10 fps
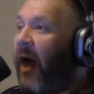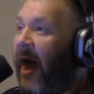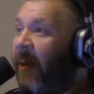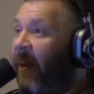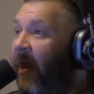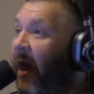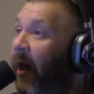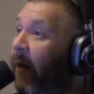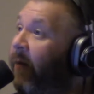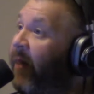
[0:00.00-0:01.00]
That's why I brought it
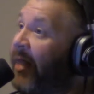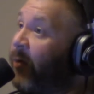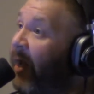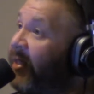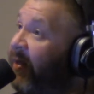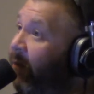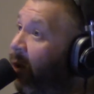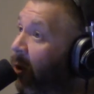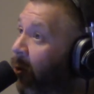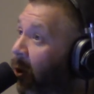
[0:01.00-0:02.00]
up. That's why it's even
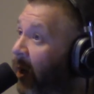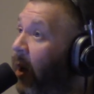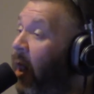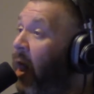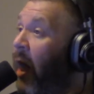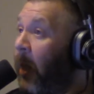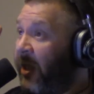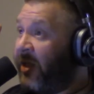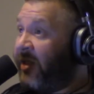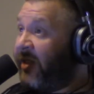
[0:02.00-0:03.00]
more important.
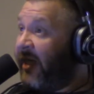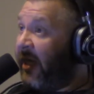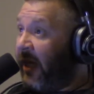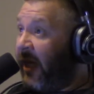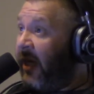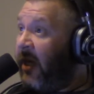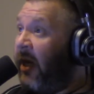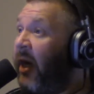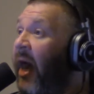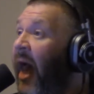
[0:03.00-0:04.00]
Stealing
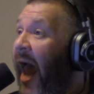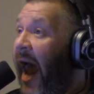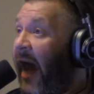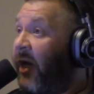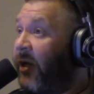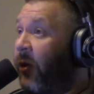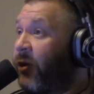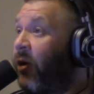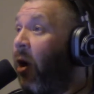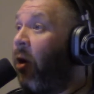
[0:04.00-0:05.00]
and
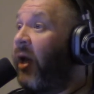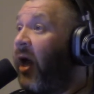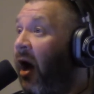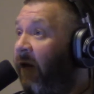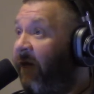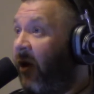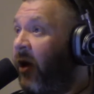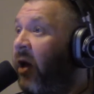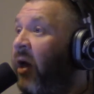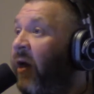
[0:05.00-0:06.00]
adultery are already covered.
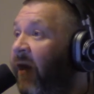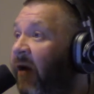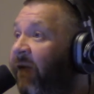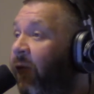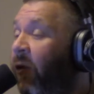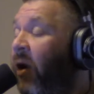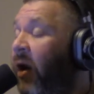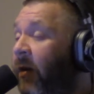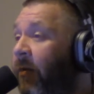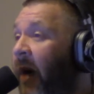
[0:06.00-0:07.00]
Therefore,
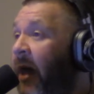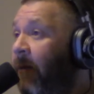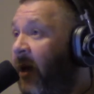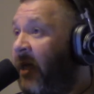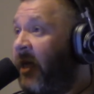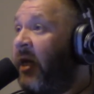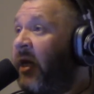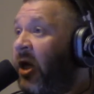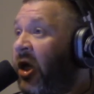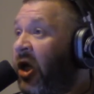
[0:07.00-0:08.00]
in my opinion,
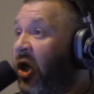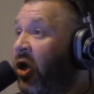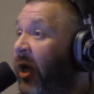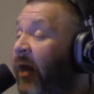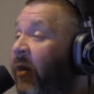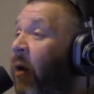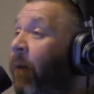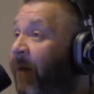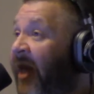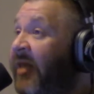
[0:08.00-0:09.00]
you, they're
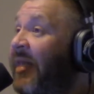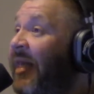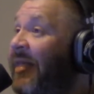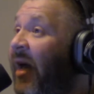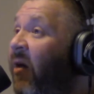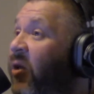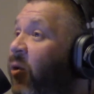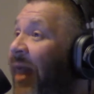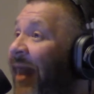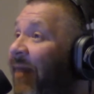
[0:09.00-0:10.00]
basically telling you
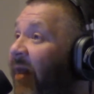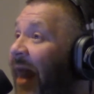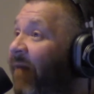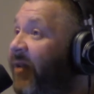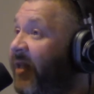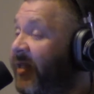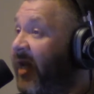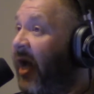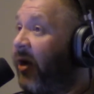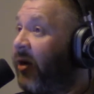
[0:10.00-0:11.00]
can't even have
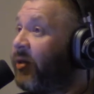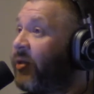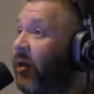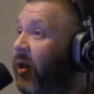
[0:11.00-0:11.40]
desires.